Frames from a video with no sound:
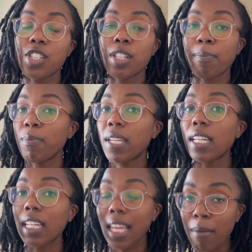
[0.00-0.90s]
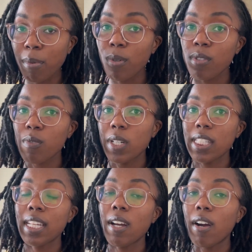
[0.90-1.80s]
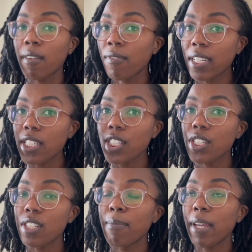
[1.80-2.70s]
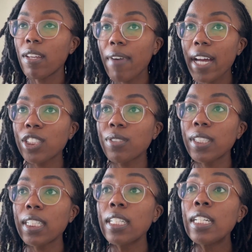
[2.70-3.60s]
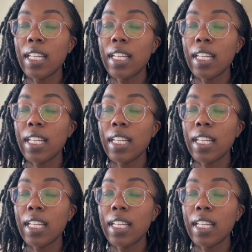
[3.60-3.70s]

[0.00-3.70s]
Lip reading: shipment labels once they are finished manufacturing.